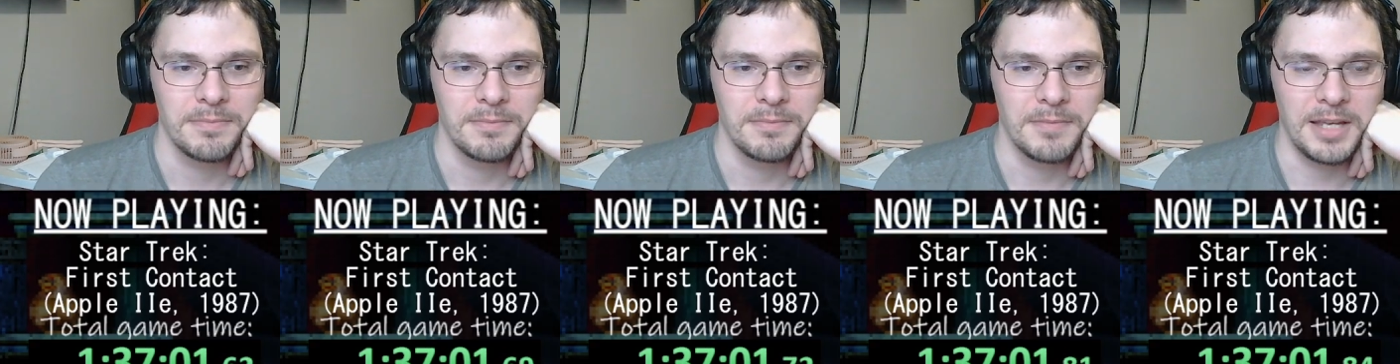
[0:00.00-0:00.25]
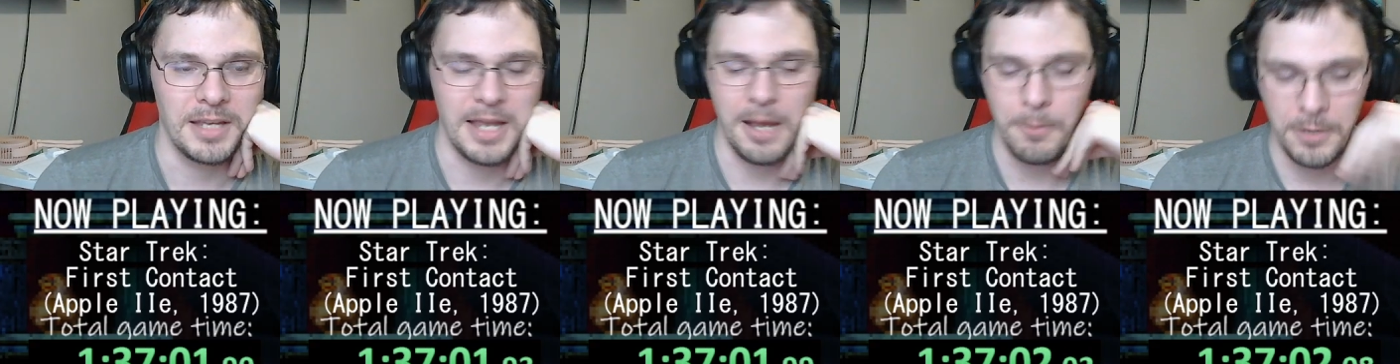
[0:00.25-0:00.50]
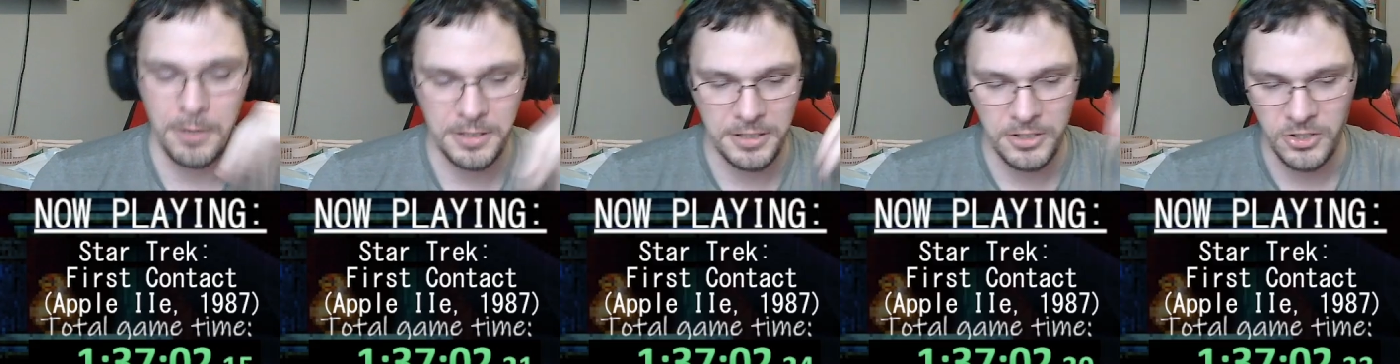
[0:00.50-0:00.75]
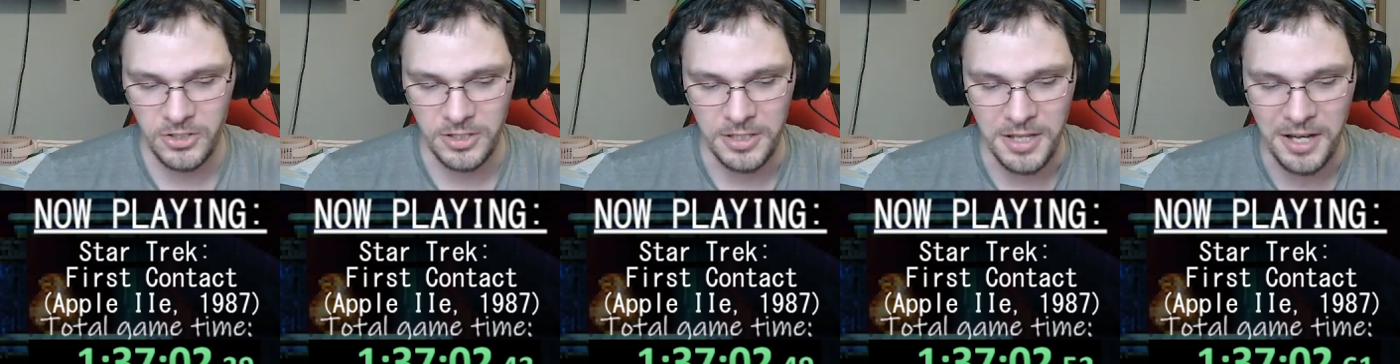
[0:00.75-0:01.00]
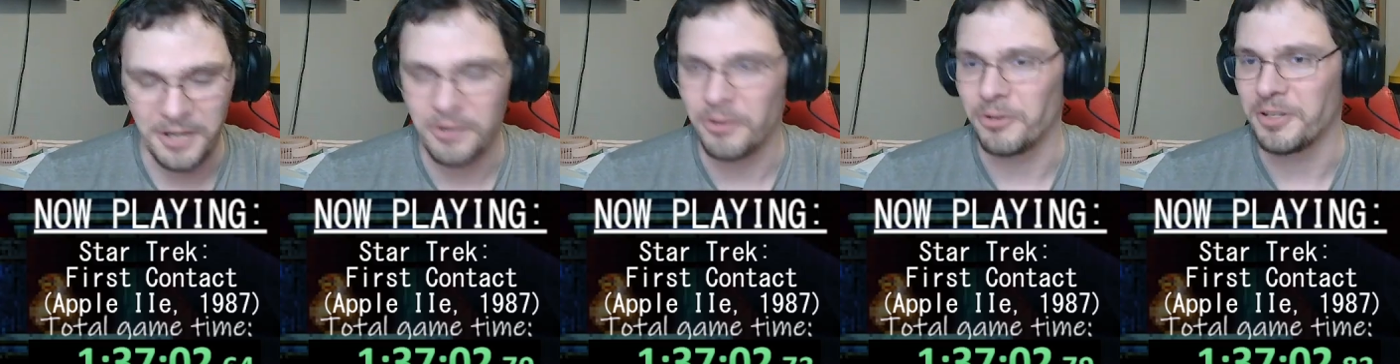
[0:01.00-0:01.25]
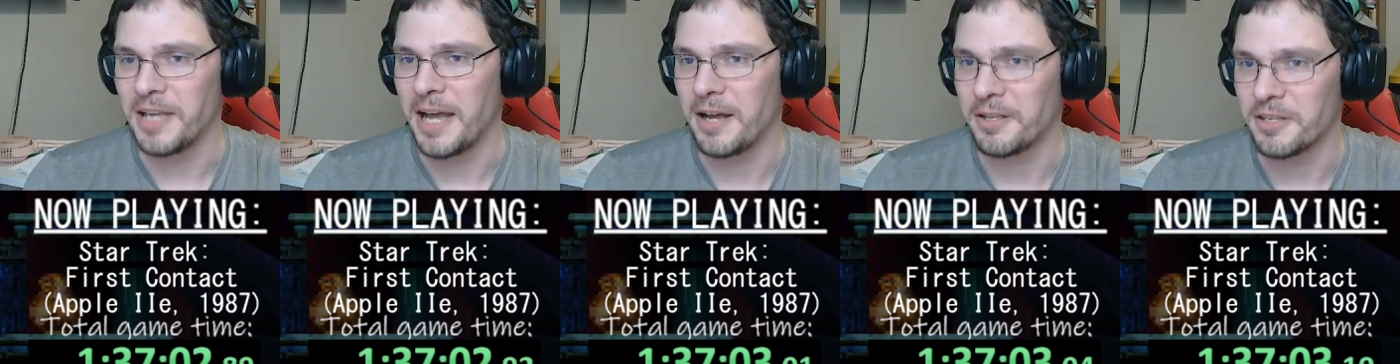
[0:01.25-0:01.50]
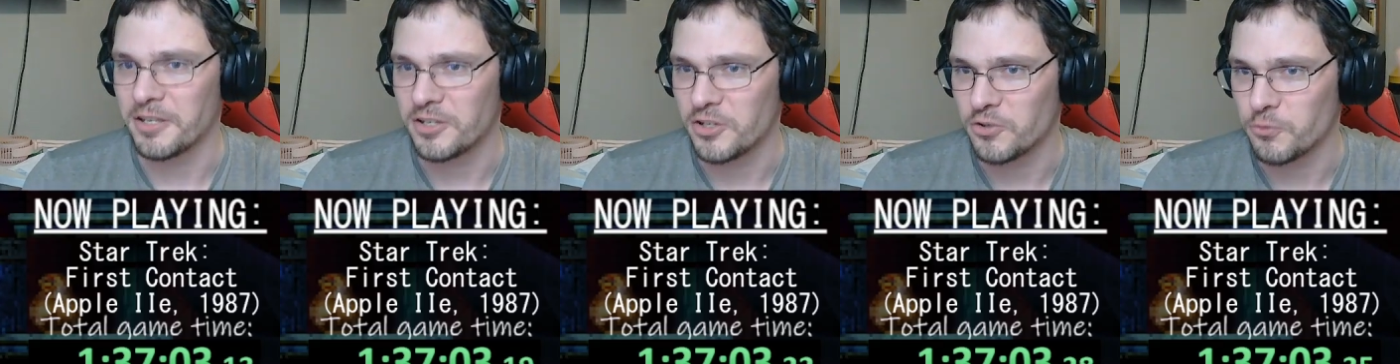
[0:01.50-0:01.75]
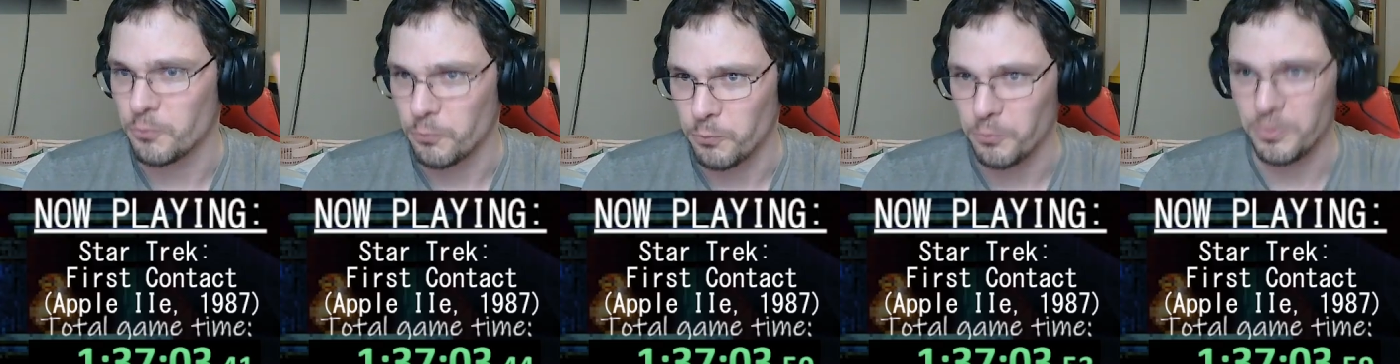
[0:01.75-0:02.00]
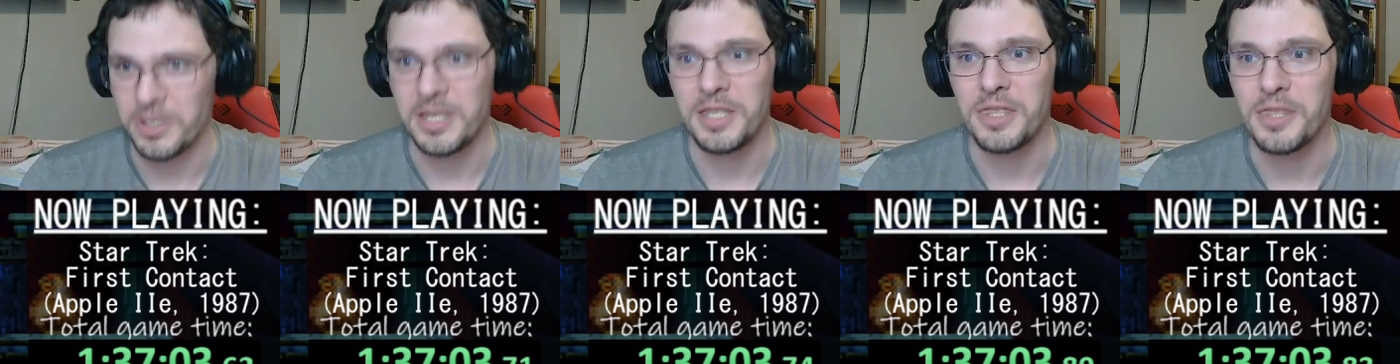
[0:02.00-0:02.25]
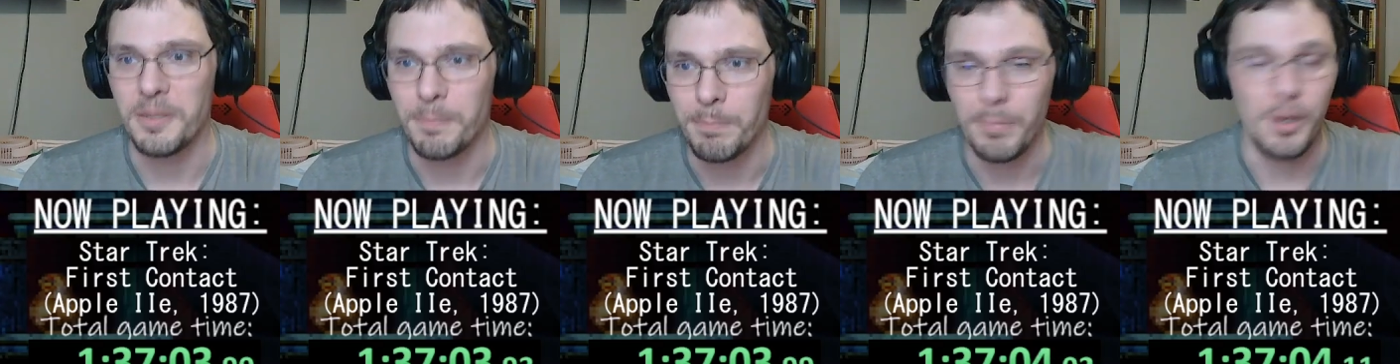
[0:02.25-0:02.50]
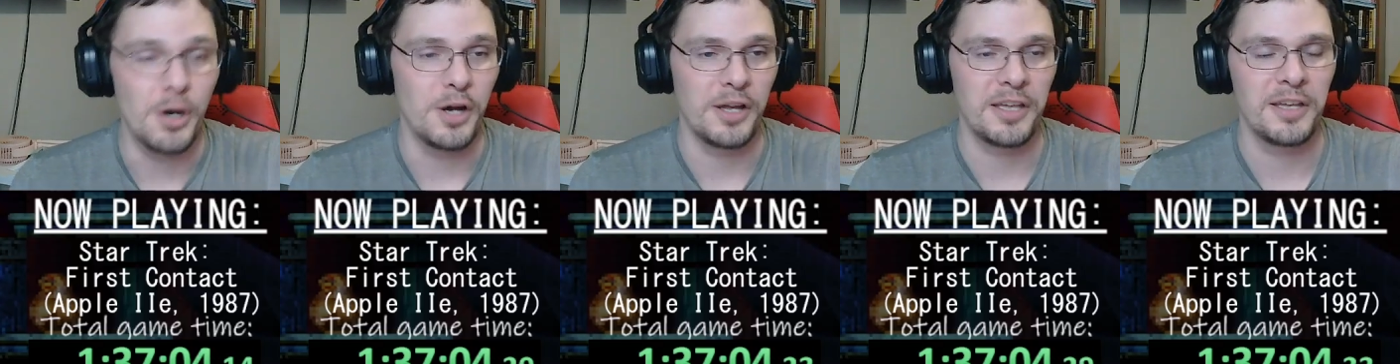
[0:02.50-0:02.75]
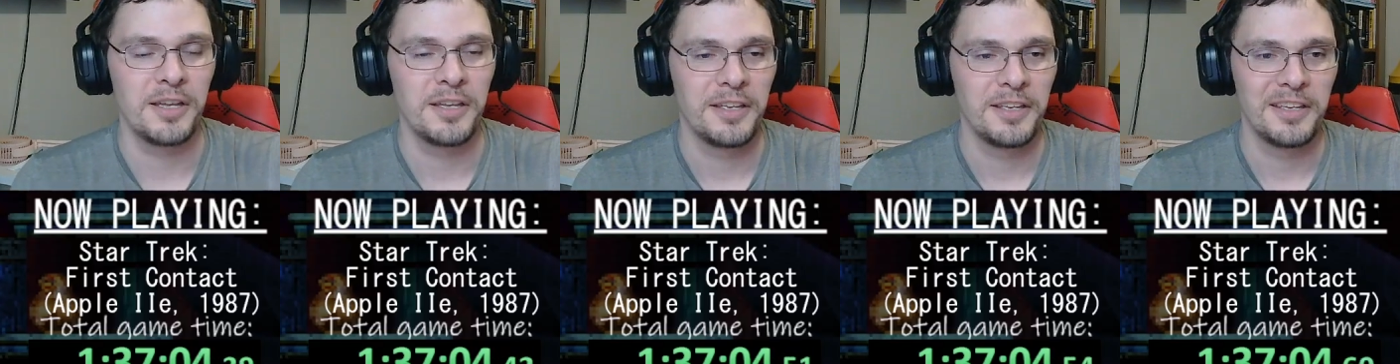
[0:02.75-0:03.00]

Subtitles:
Like, I want to just knuckle down and just read the book